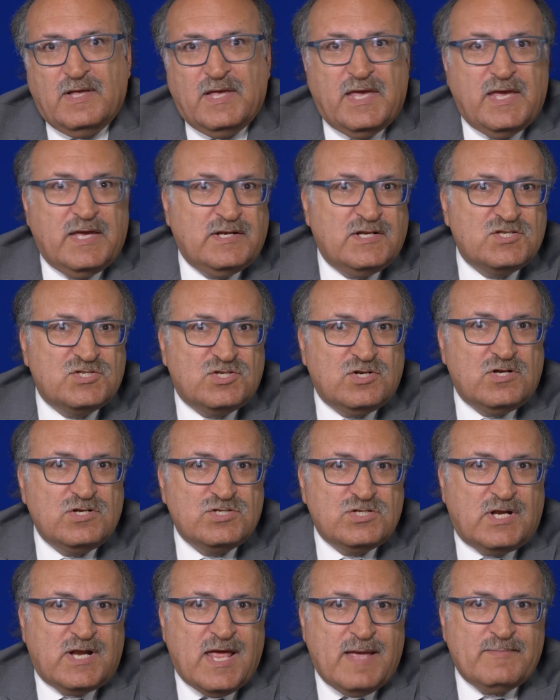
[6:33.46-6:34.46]
In a search
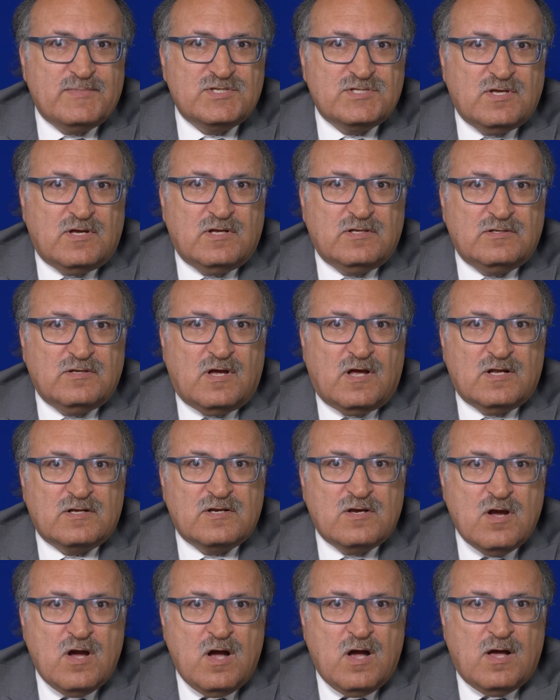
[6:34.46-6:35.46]
on
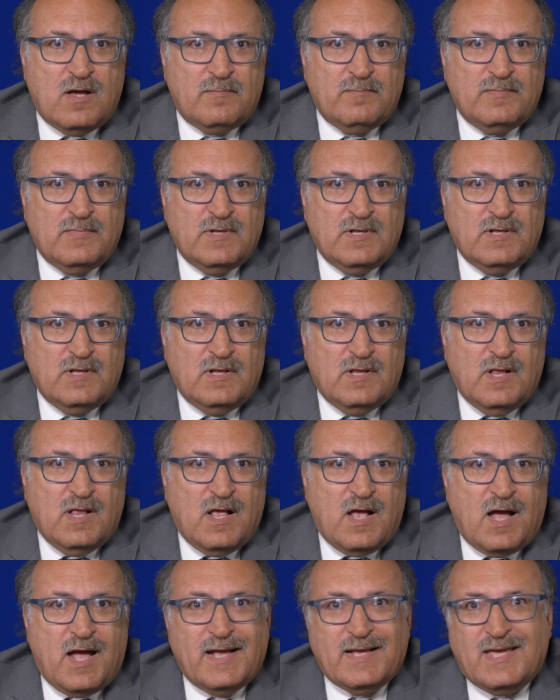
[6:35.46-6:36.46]
Amazon.com,
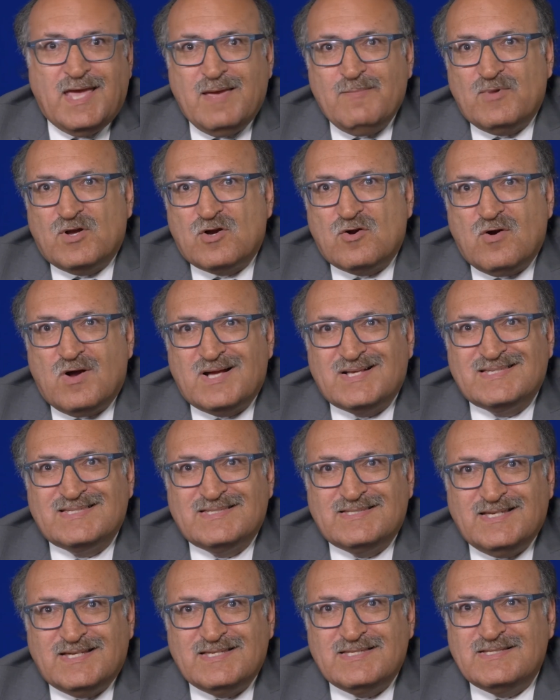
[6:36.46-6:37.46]
I came across
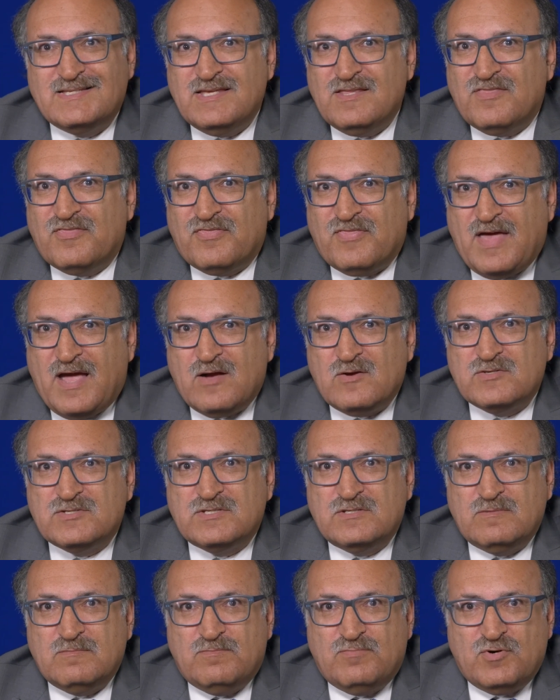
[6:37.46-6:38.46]

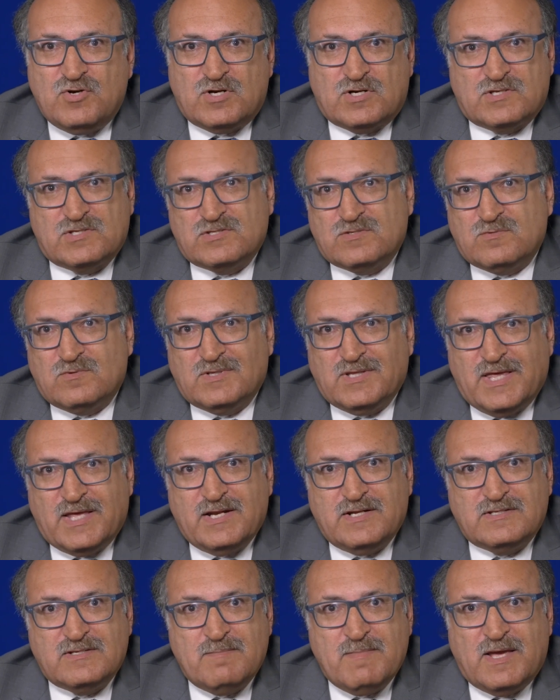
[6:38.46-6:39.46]
60,000 books
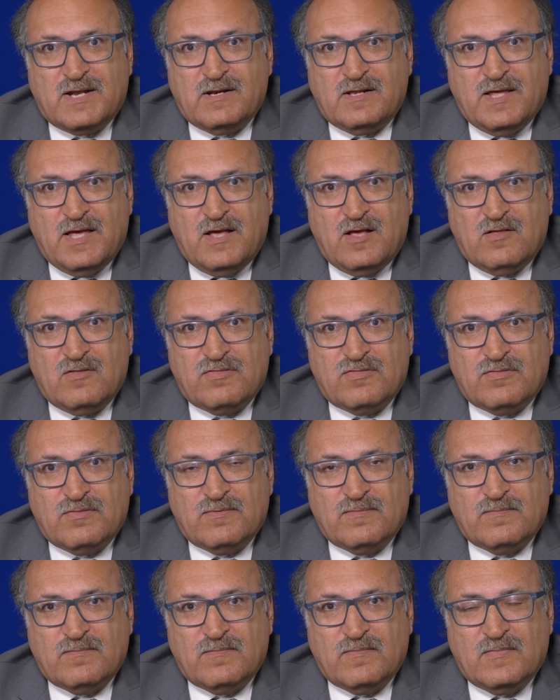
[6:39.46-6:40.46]
related to mental health.
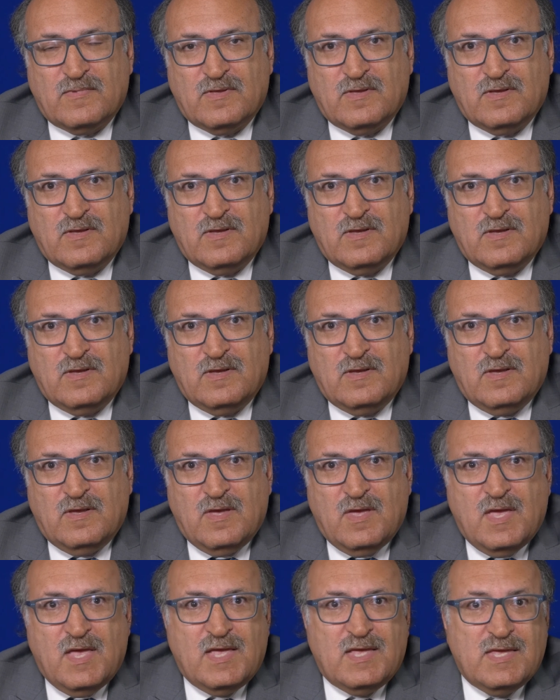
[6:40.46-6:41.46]

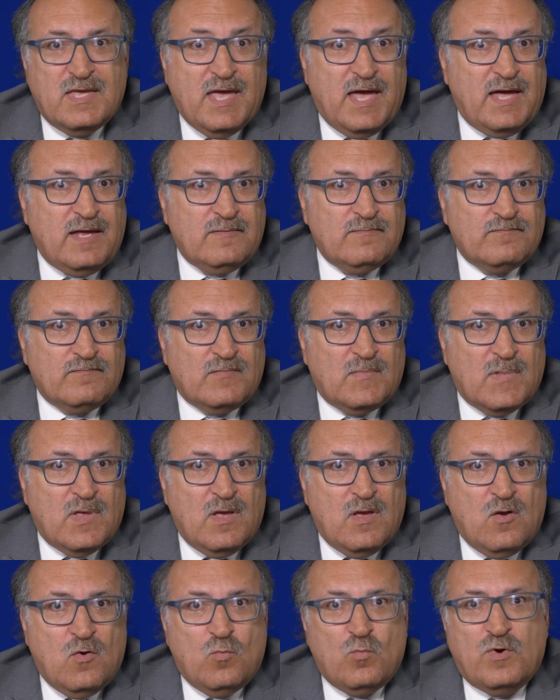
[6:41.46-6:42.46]
Yet,
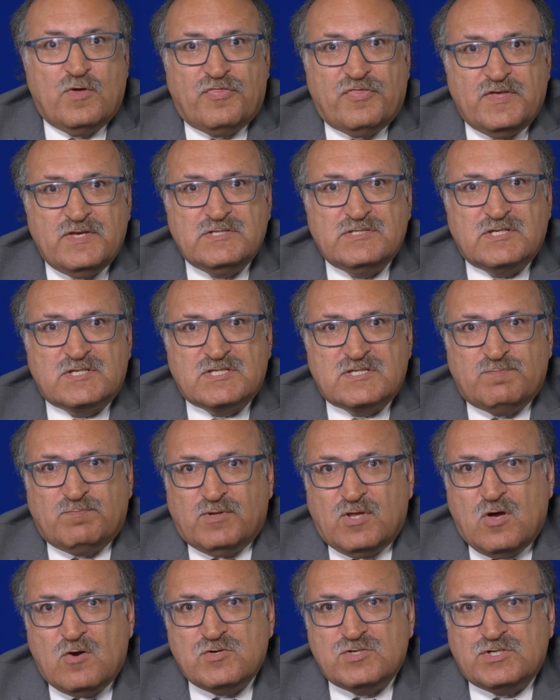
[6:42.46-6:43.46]
with this
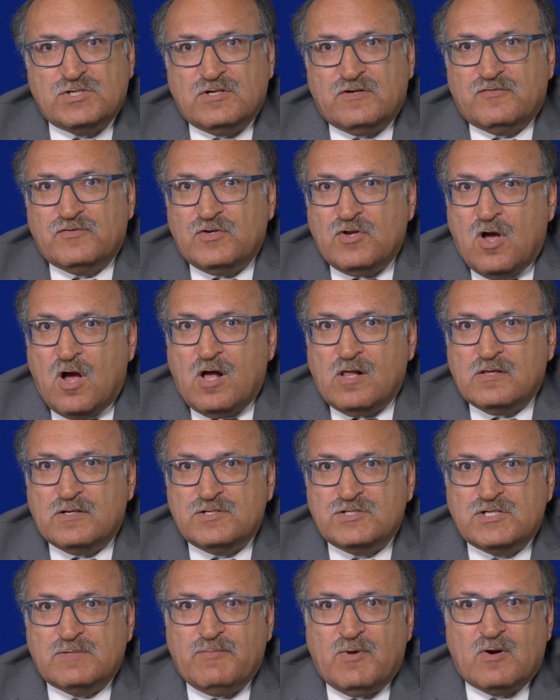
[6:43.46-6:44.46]
explosion of
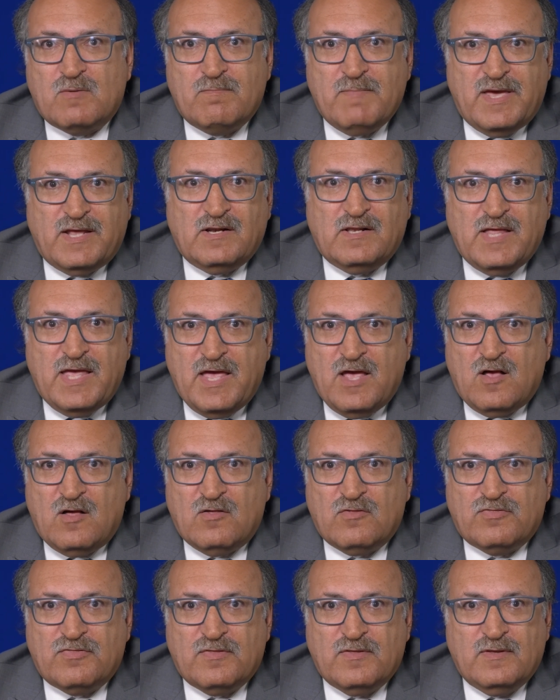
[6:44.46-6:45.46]
knowledge about mental
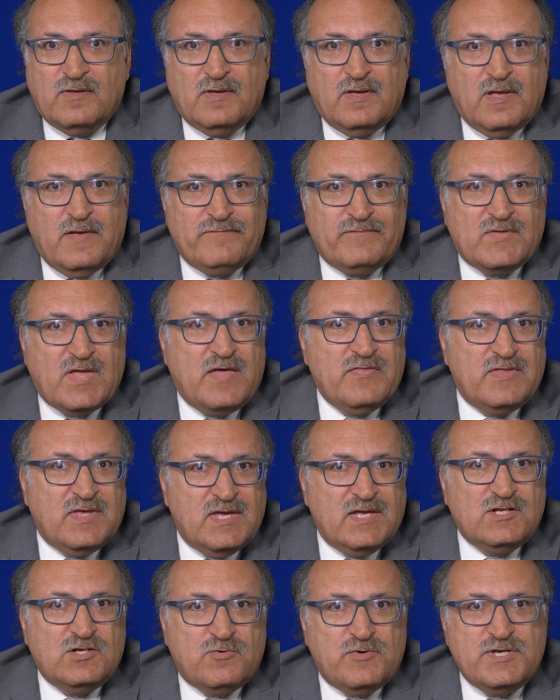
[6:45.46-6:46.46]
health and the
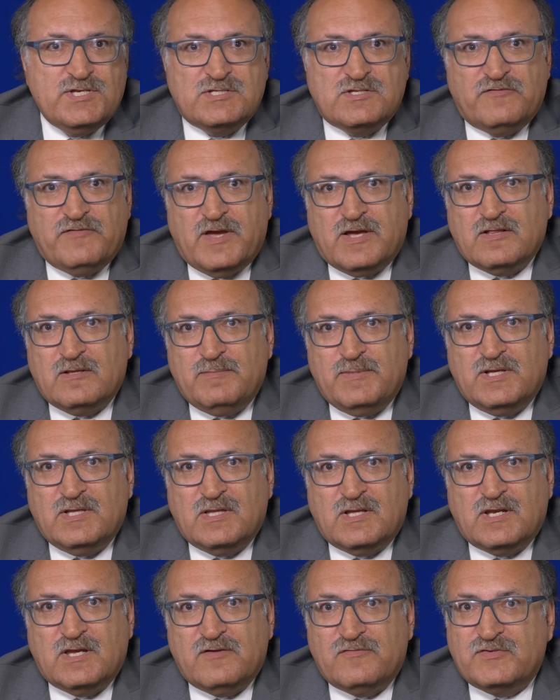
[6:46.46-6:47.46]
increased
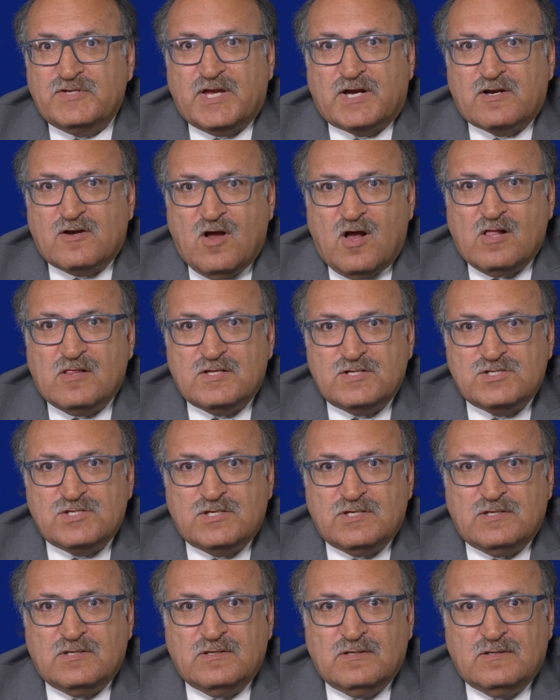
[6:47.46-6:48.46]
availability of
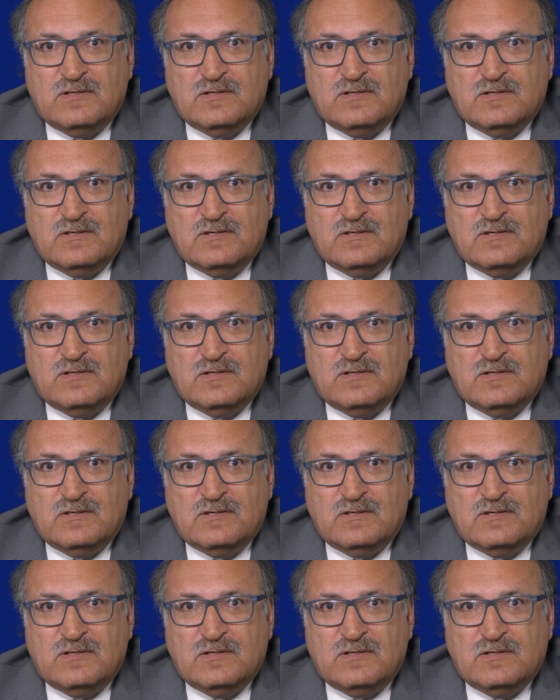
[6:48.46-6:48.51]
technology,